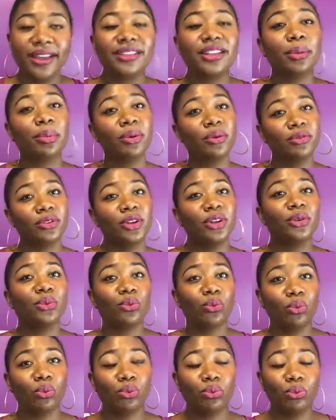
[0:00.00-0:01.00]
They're
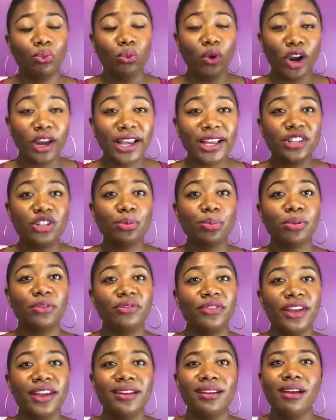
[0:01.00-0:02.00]
working to
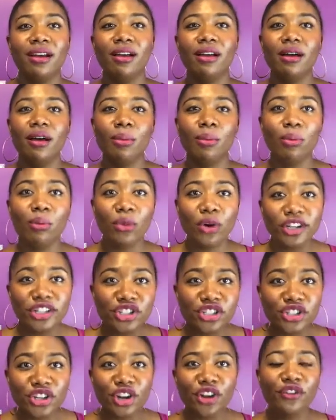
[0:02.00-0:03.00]
prevent
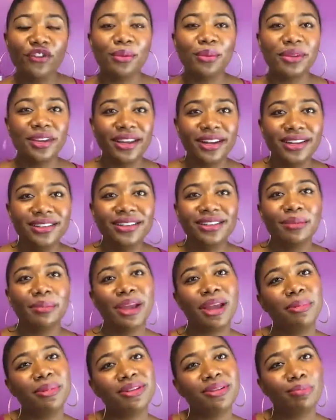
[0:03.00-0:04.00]
moisture from getting to the
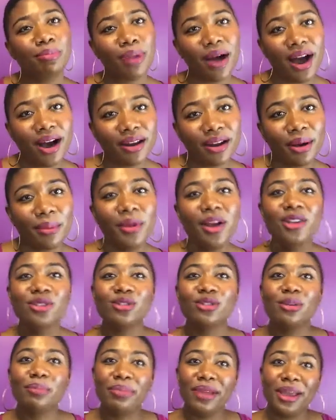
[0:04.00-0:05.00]
baby's bottom so
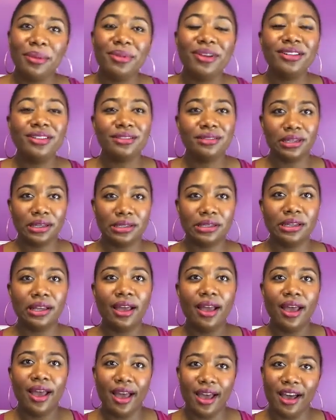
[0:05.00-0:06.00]
the baby doesn't
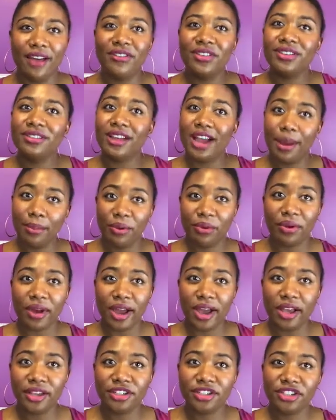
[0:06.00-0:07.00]
have diaper
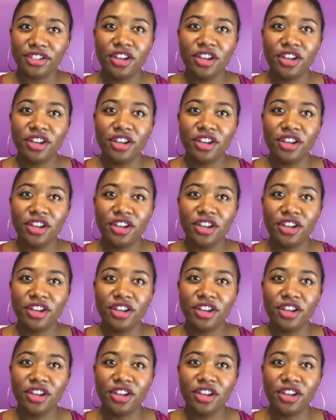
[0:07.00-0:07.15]
rash.